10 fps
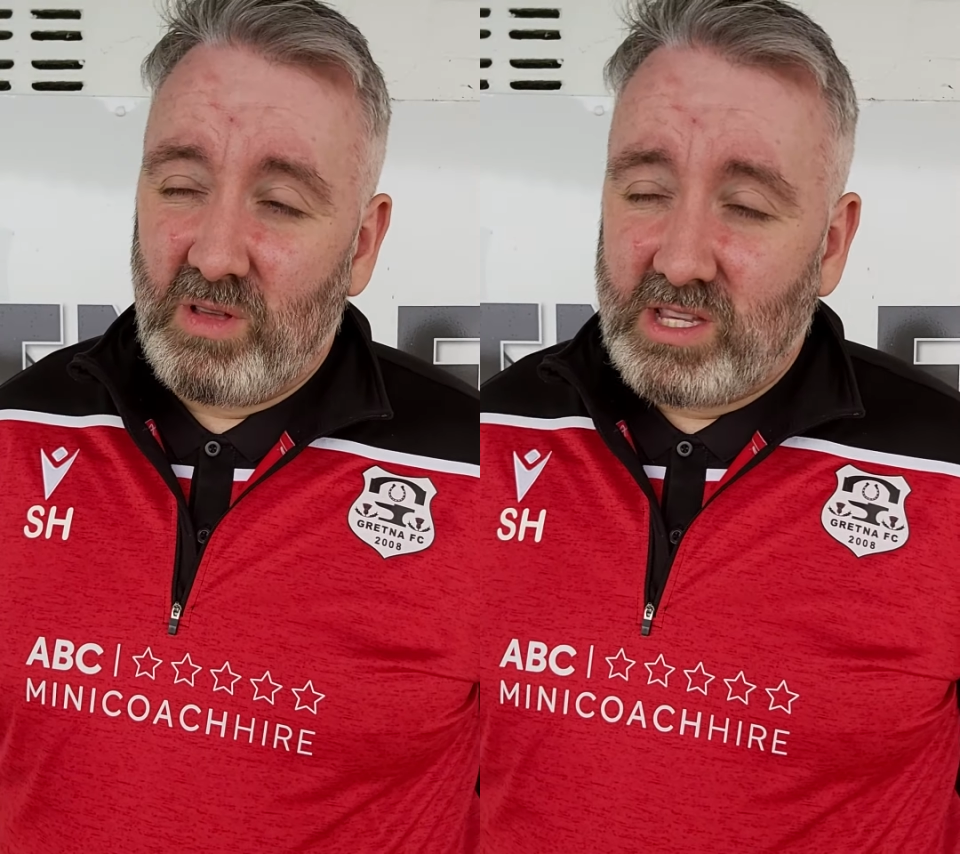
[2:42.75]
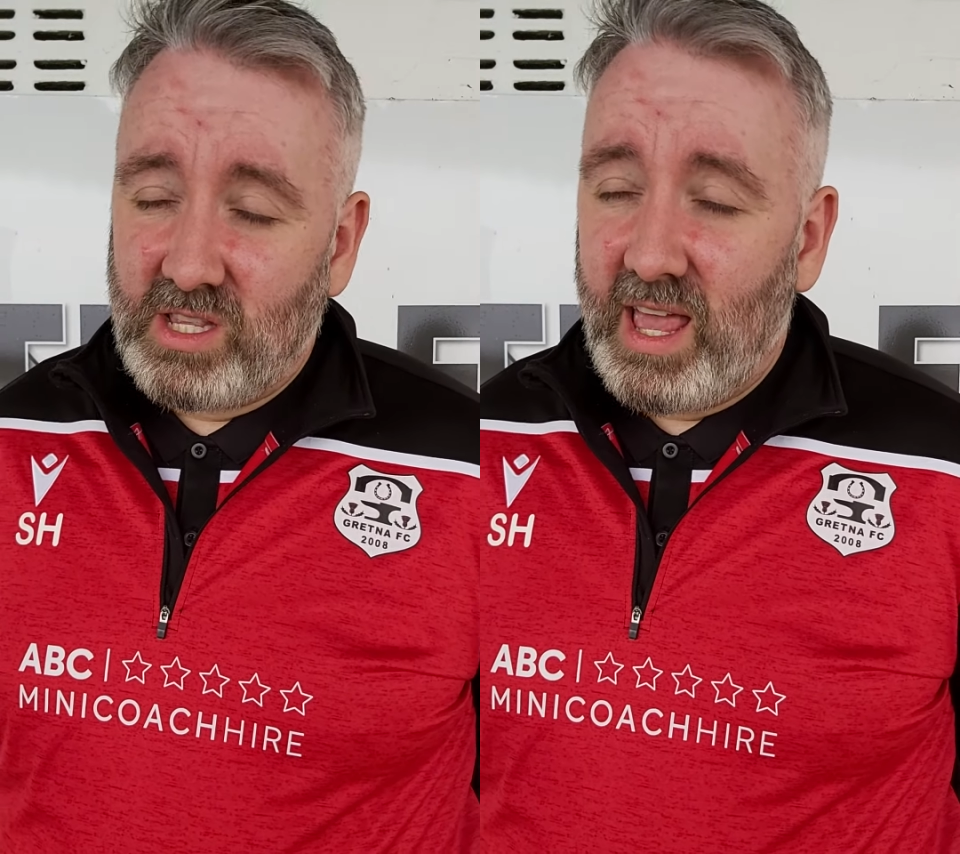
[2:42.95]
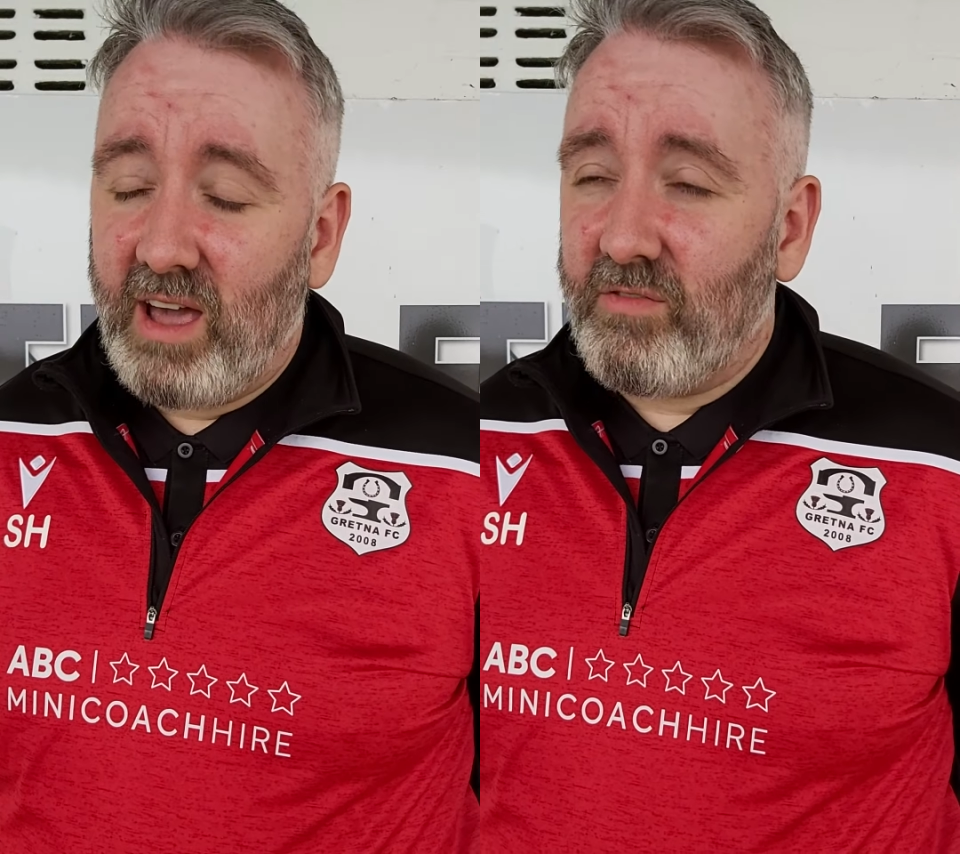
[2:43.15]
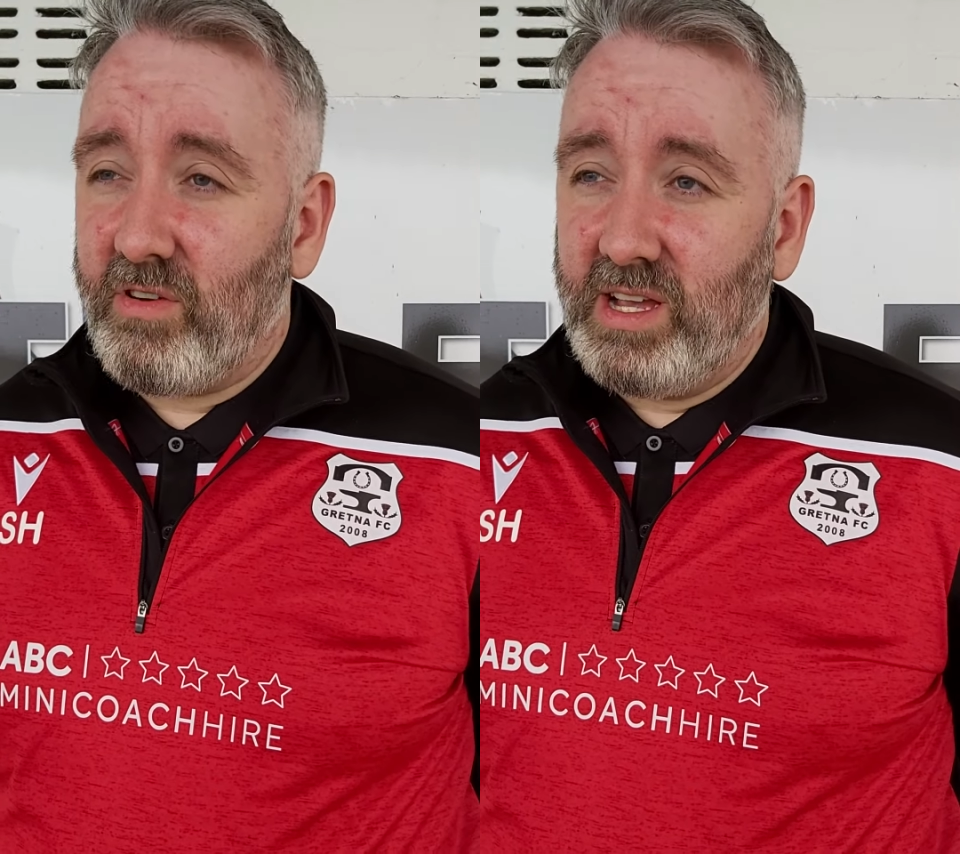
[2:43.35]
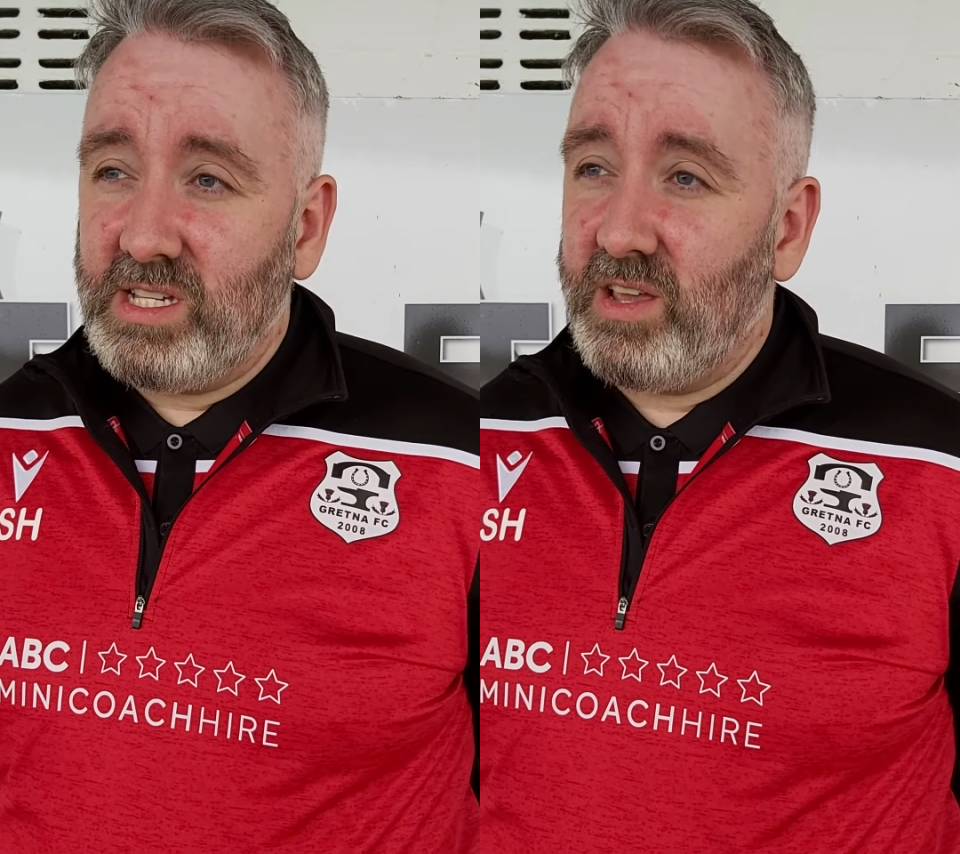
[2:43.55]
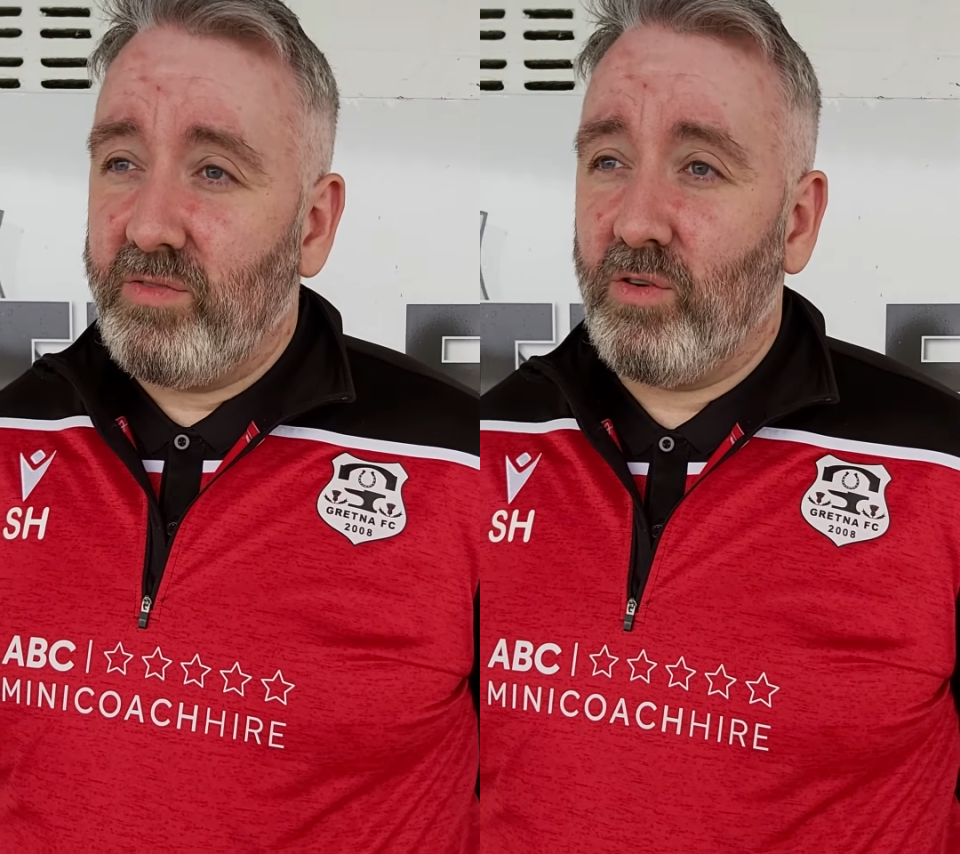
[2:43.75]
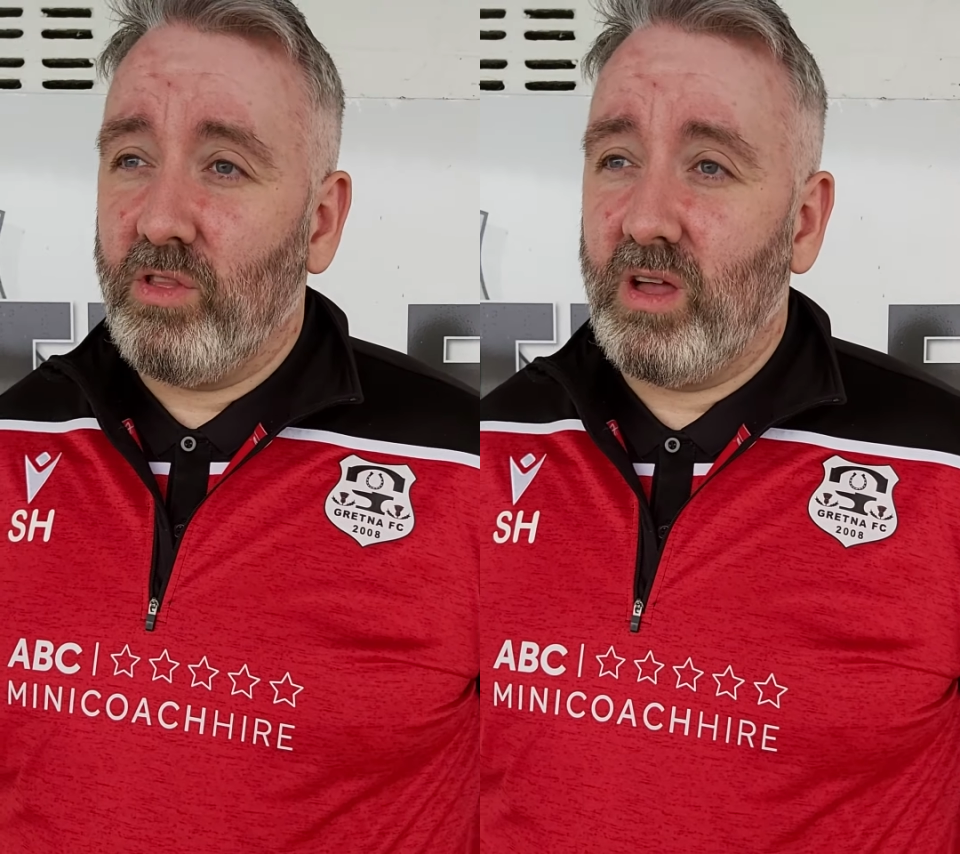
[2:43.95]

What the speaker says: it's never easy for